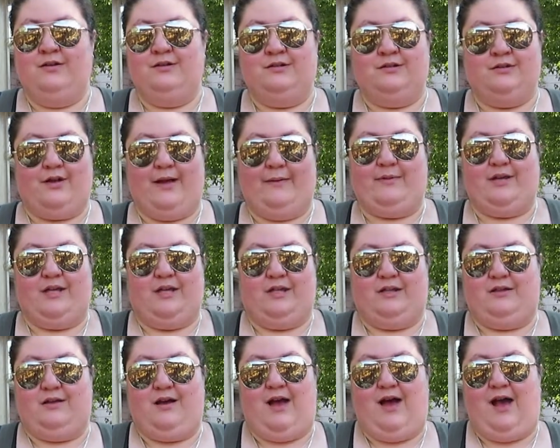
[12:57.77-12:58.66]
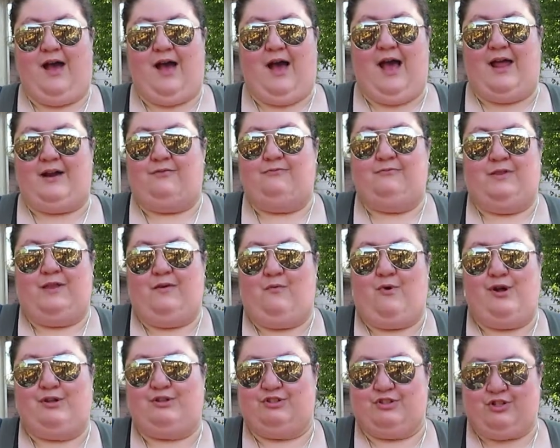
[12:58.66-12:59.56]
I mean, I don't really
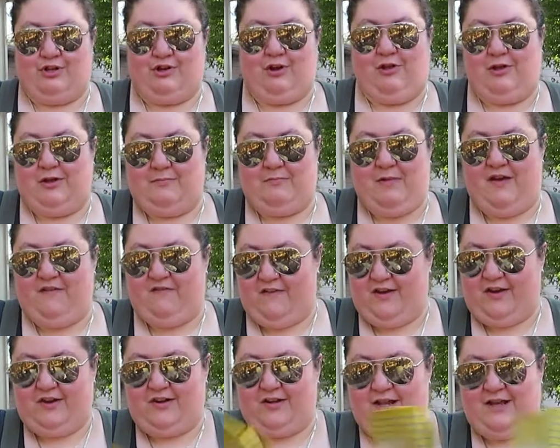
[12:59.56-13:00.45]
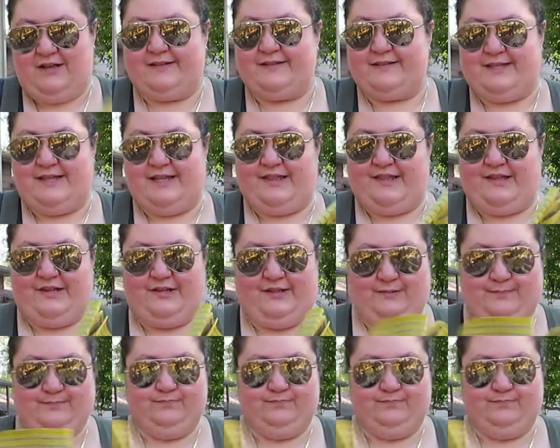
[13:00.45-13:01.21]
want dirt all in my fingernails either.